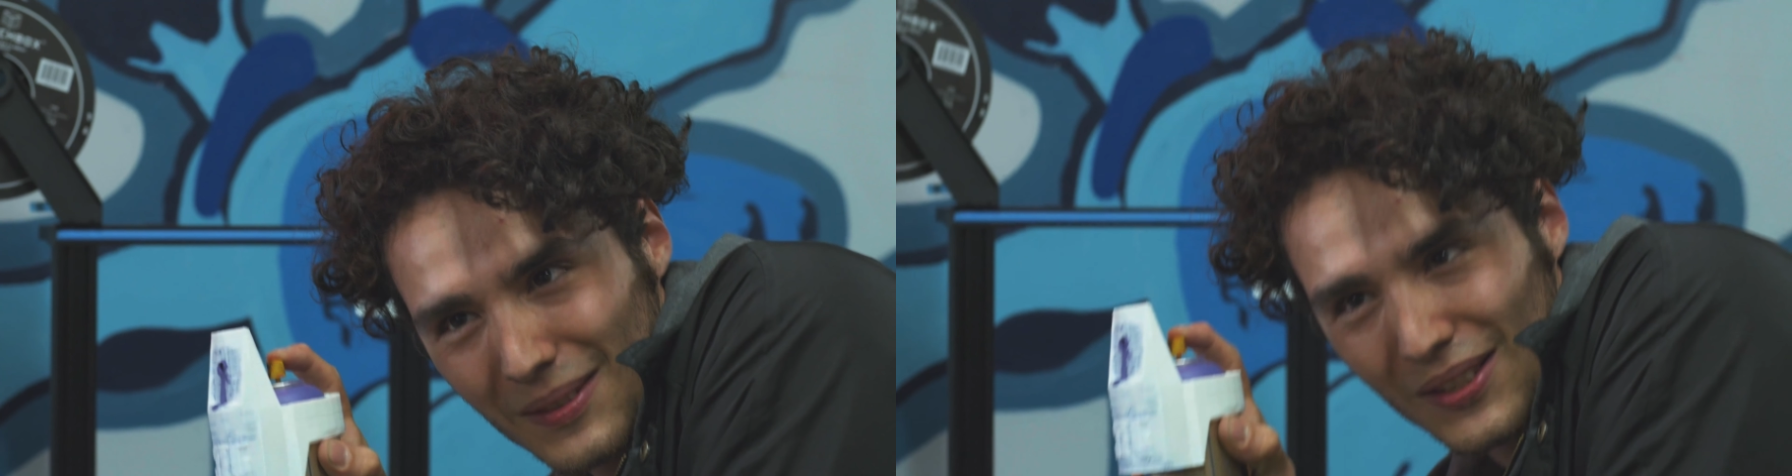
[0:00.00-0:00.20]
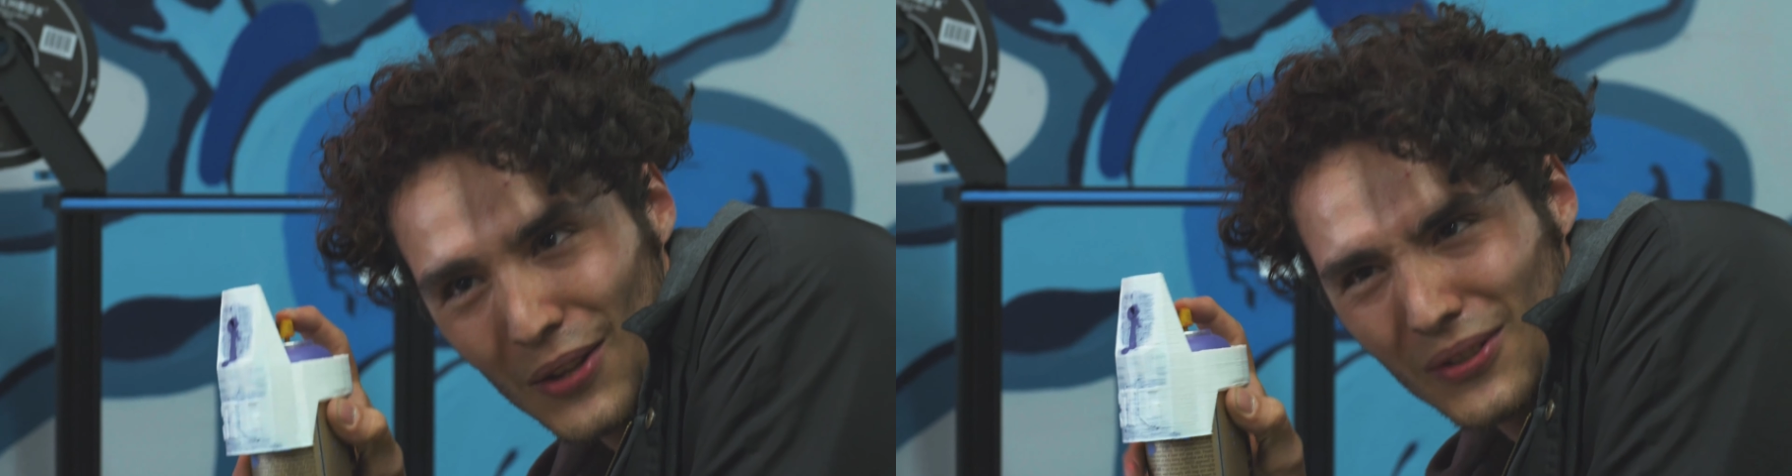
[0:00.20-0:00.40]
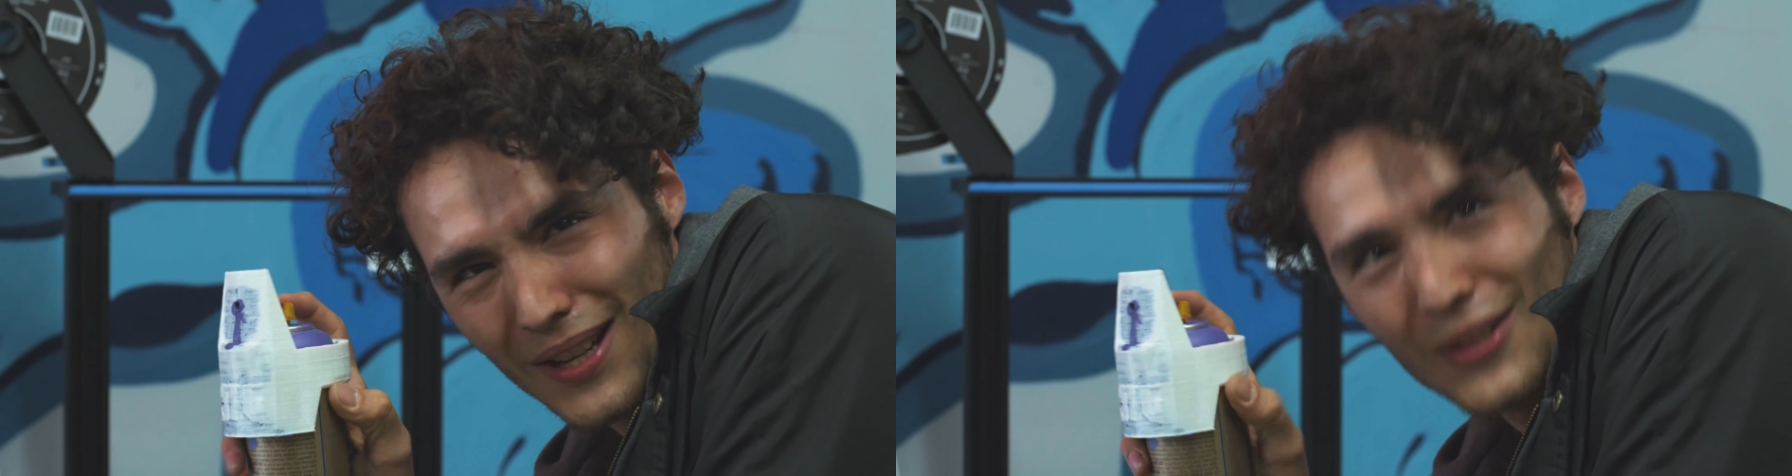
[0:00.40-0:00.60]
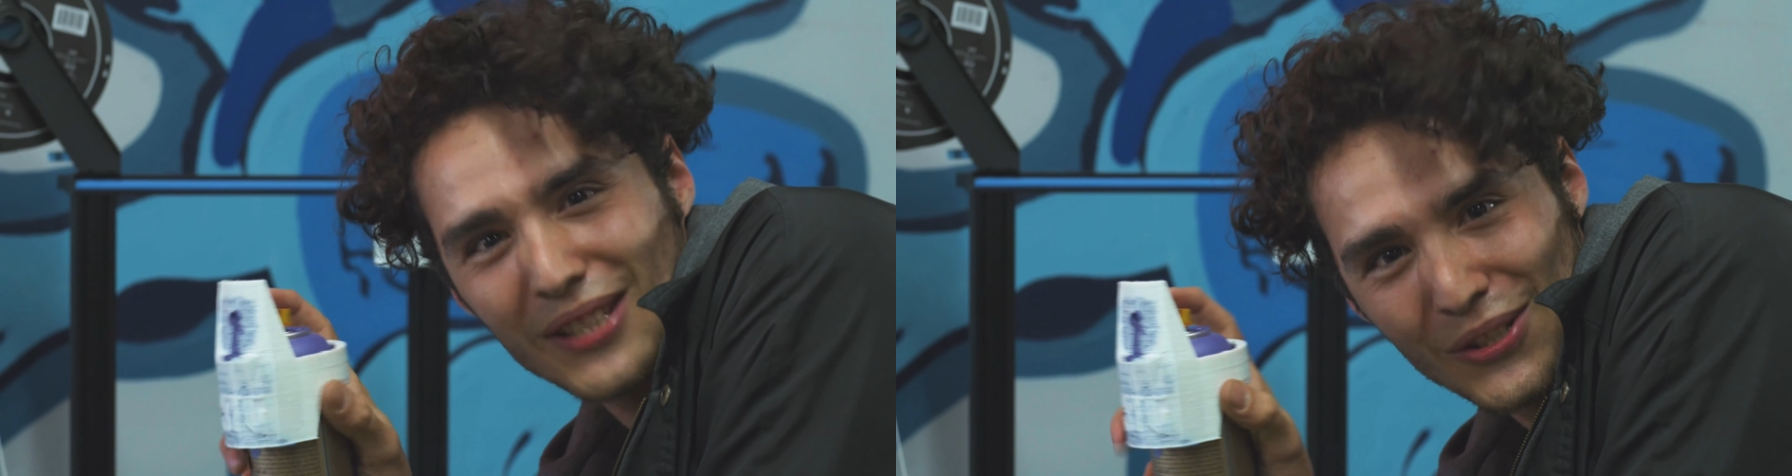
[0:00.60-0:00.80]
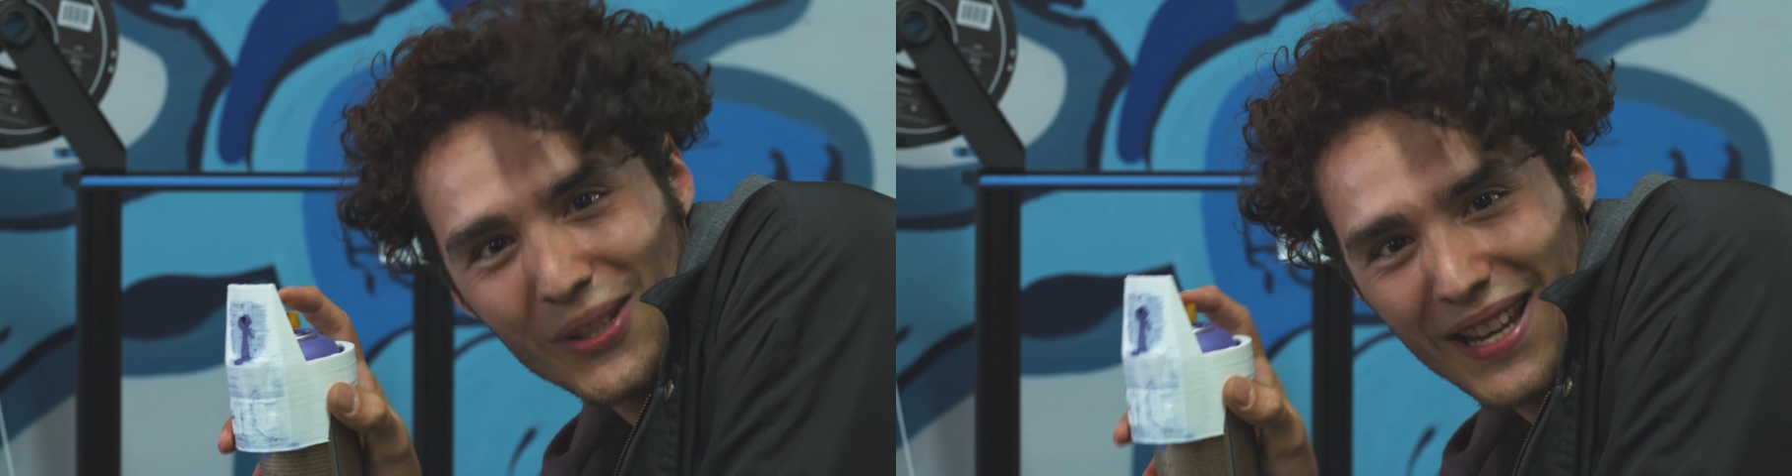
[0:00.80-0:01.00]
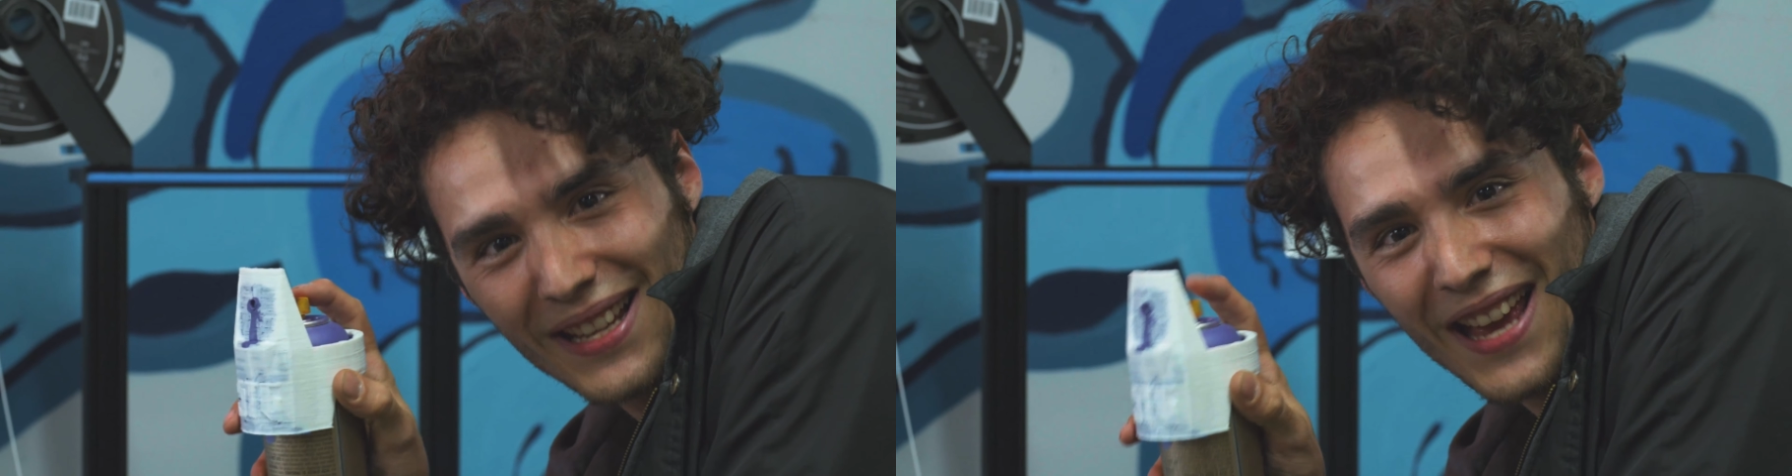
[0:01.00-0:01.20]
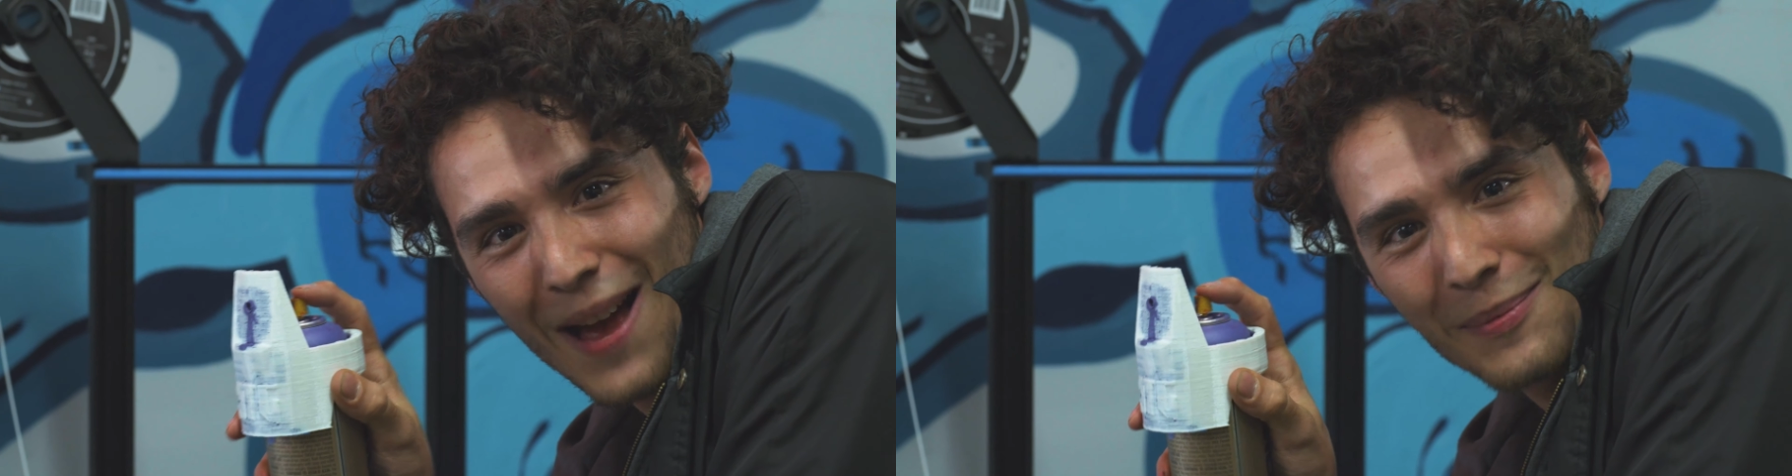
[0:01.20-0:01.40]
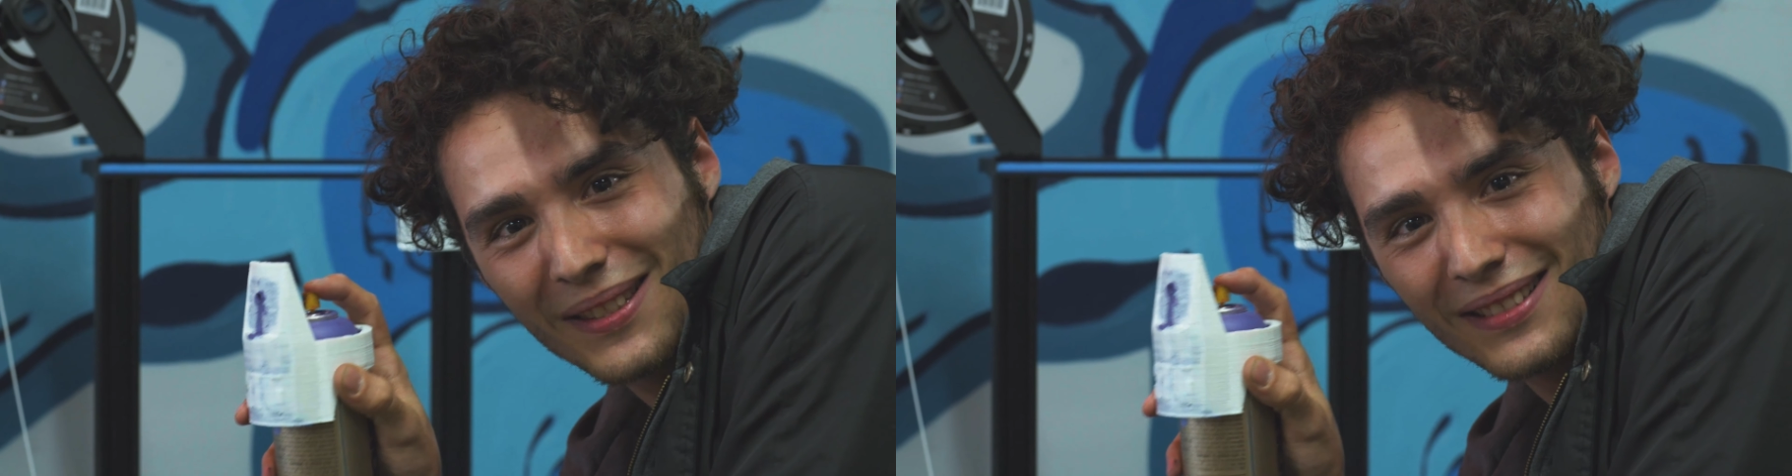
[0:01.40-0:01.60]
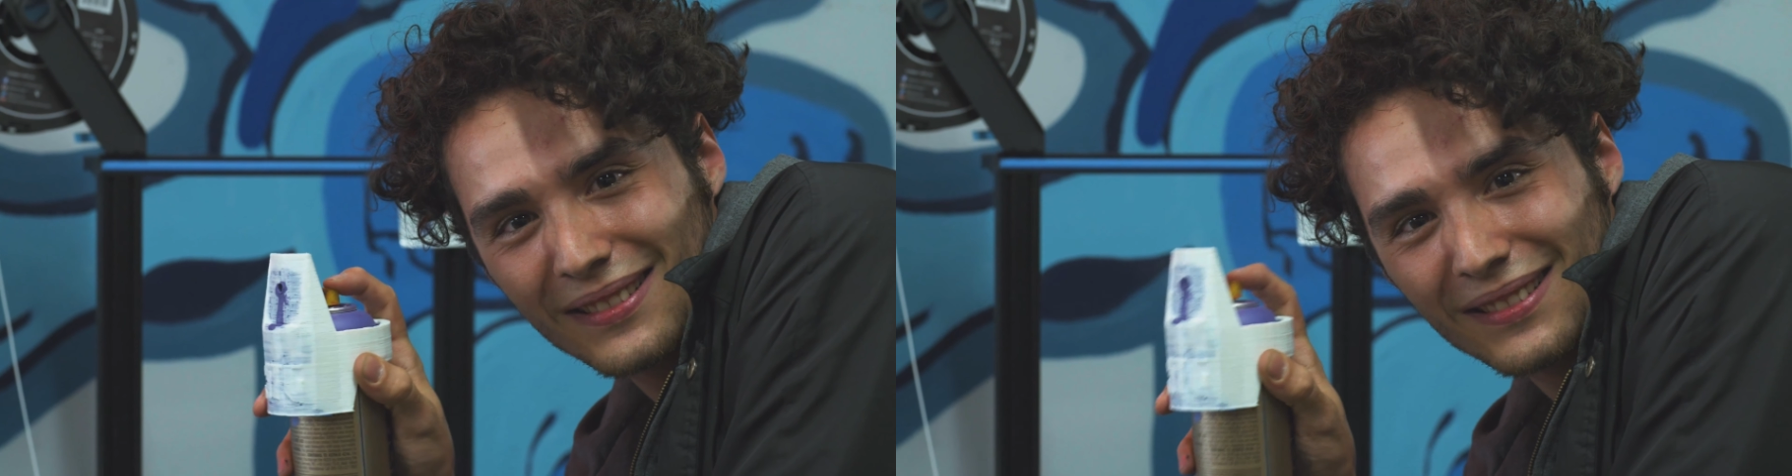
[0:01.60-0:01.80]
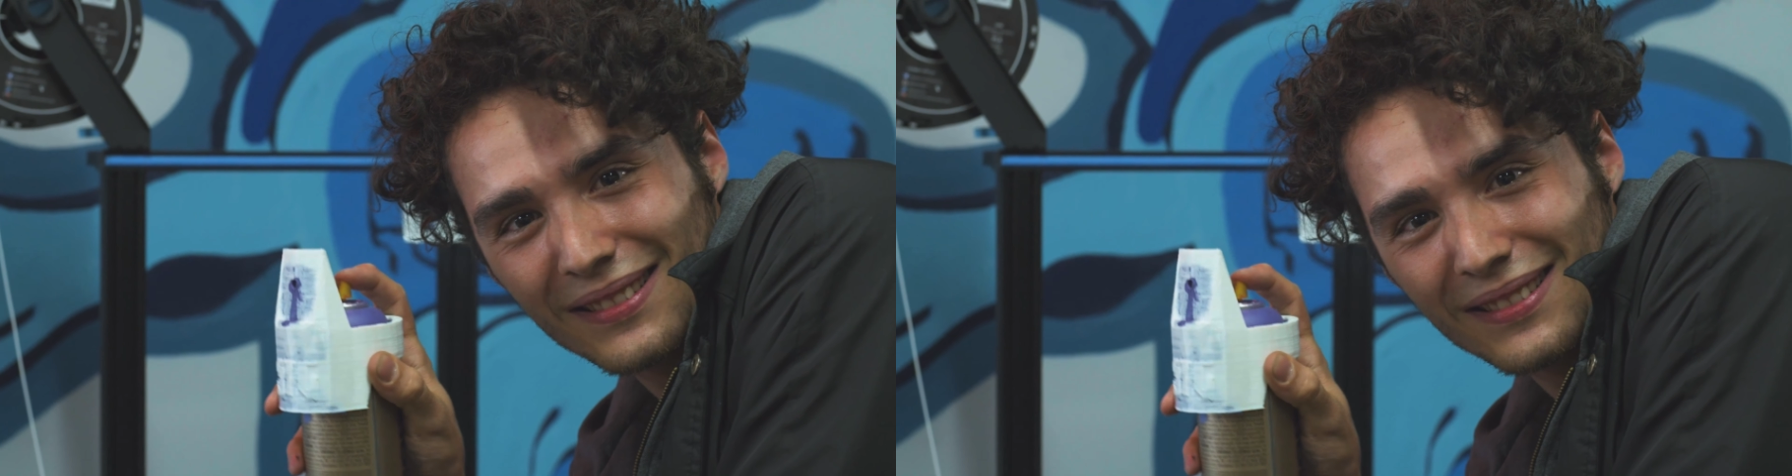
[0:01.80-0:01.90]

Southern Tiger stencil can caps.